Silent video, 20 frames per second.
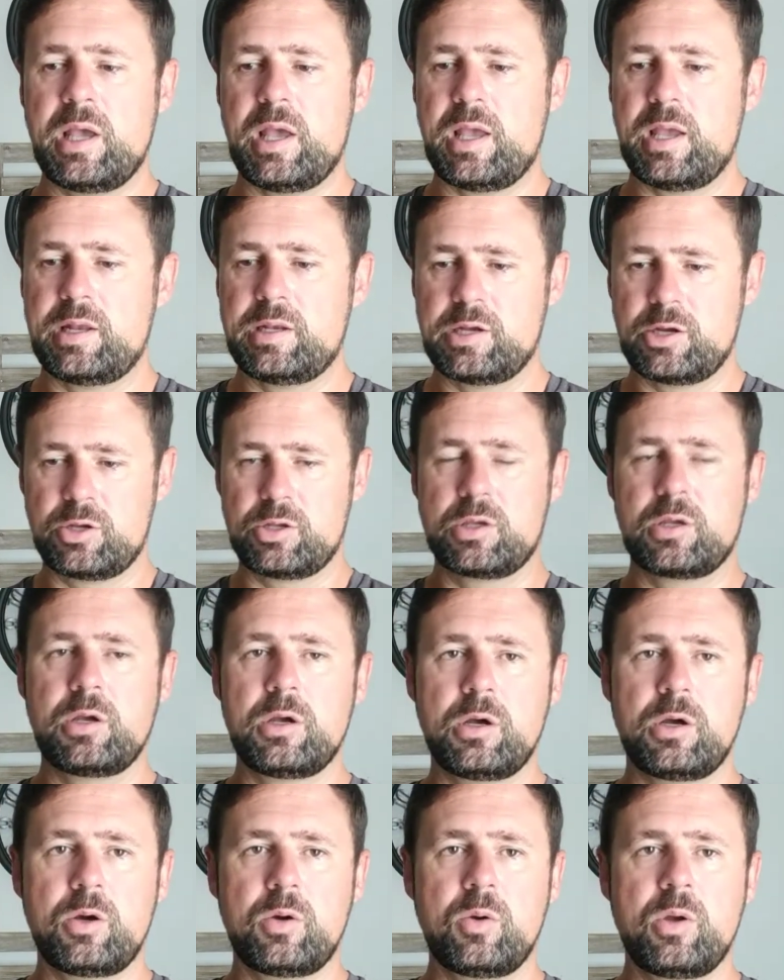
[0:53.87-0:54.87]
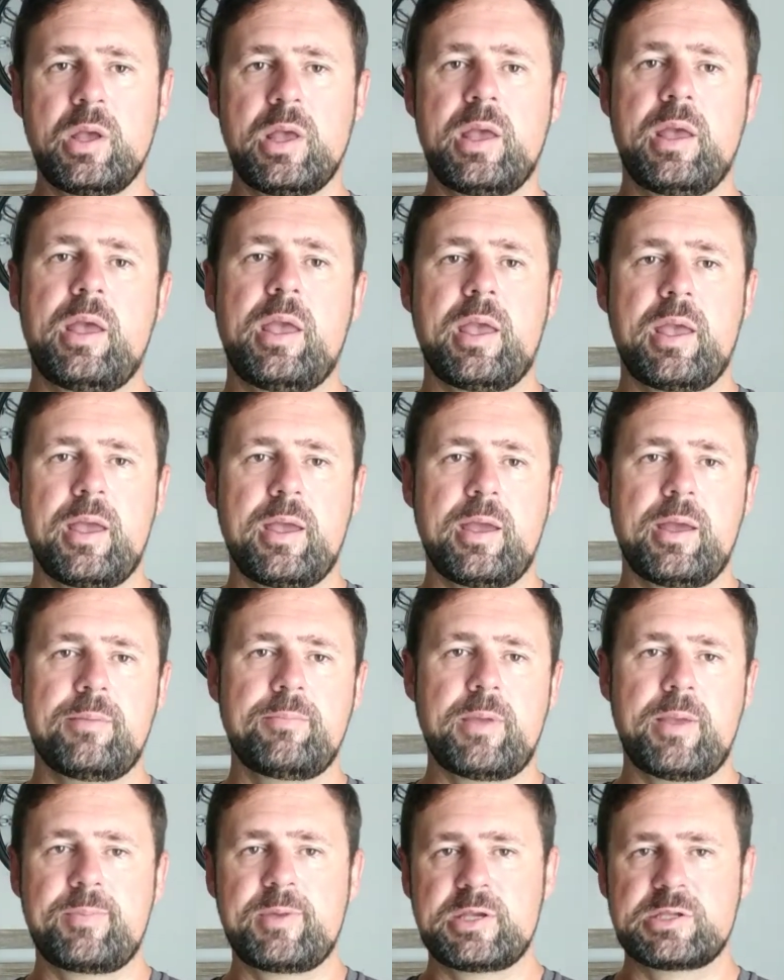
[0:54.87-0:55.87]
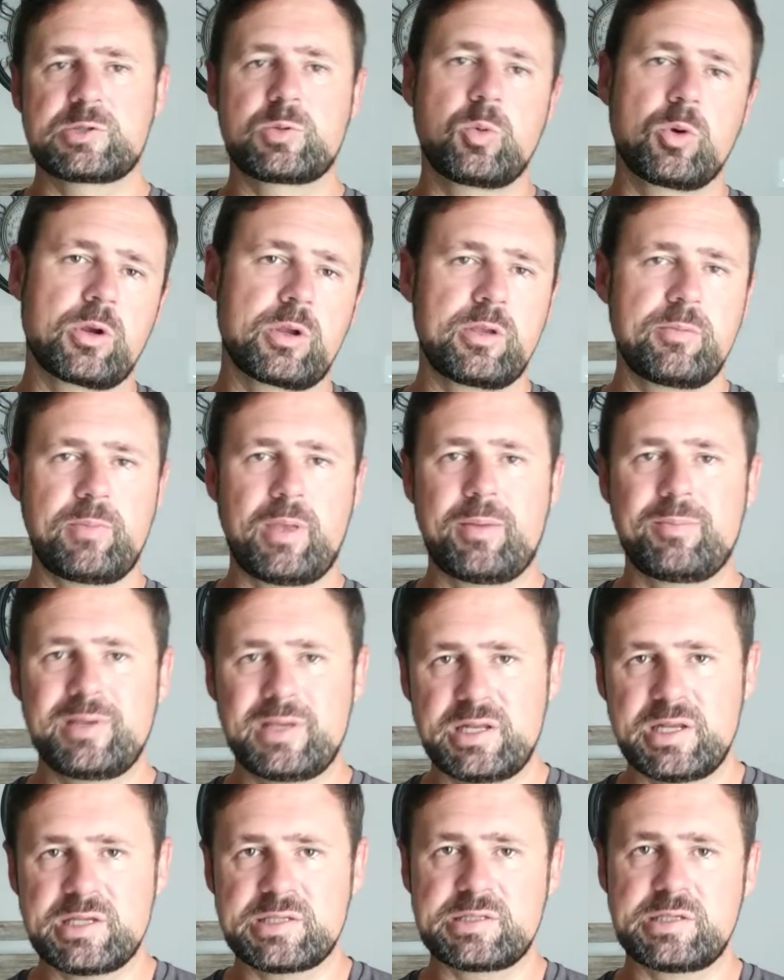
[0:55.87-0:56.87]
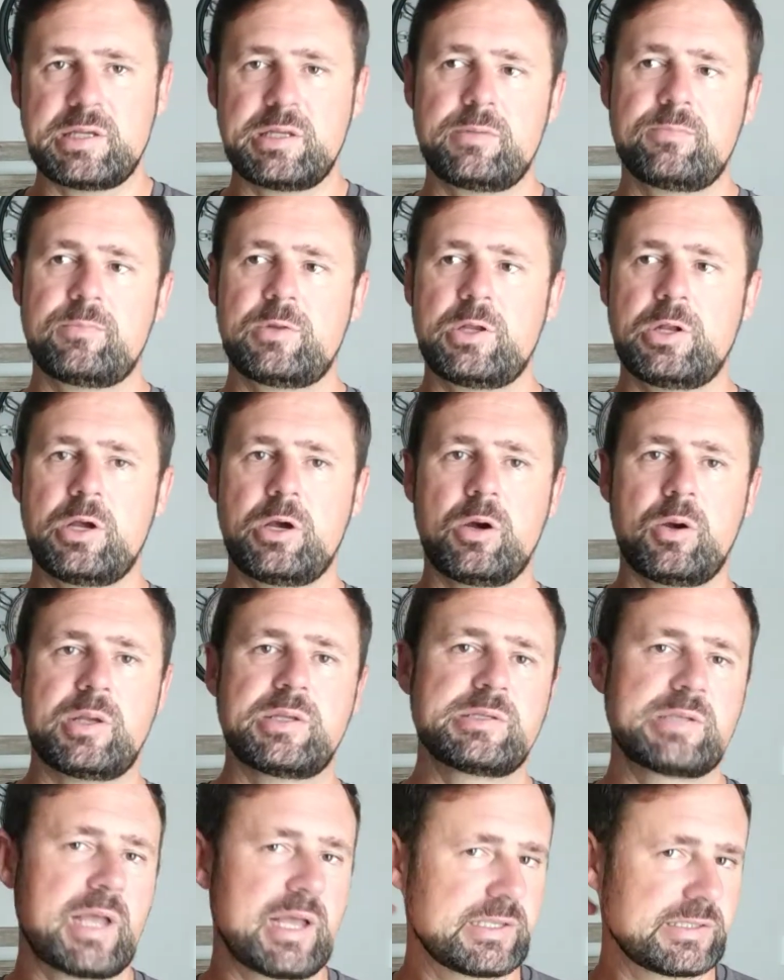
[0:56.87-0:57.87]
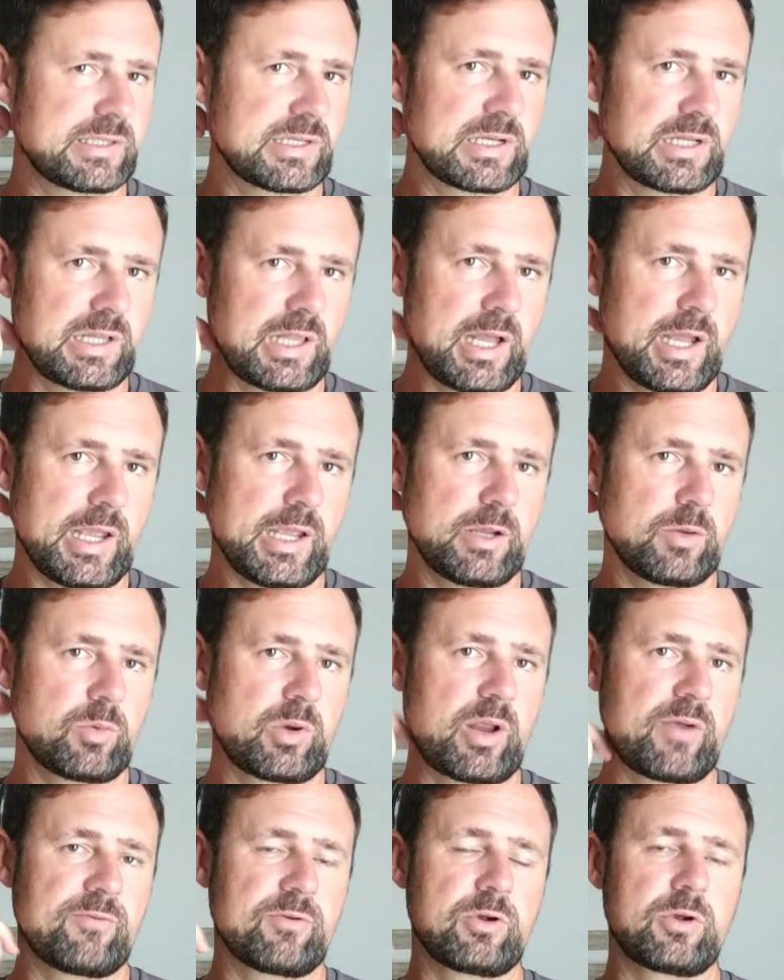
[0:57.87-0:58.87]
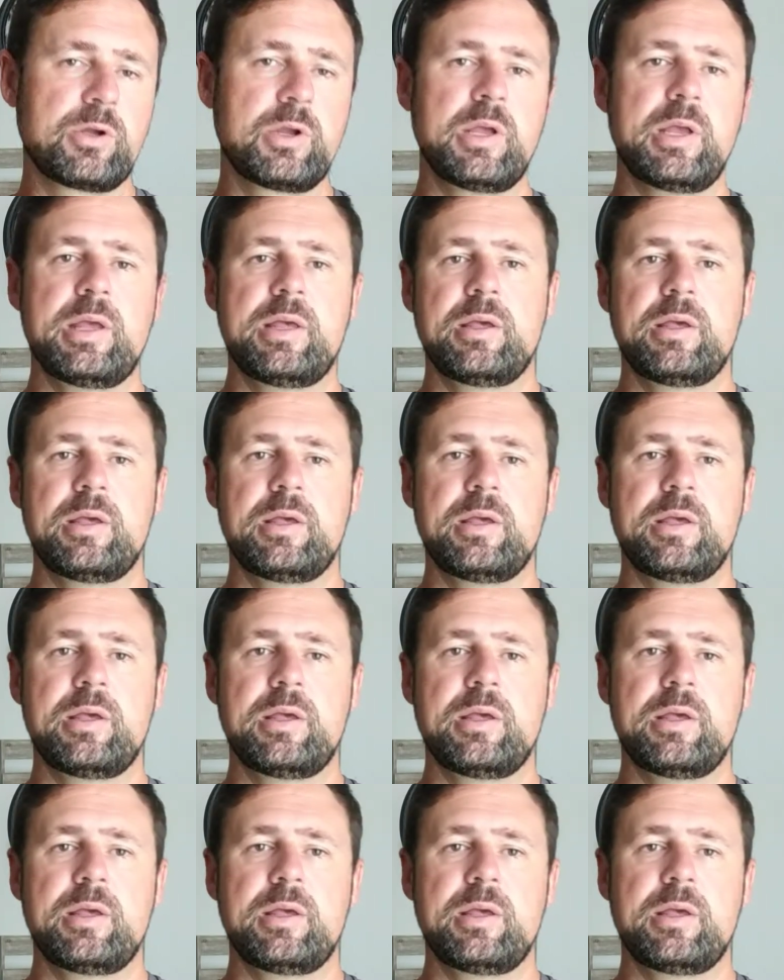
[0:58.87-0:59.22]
and here you go, and maybe it's working, maybe it isn't, as the client or whatever.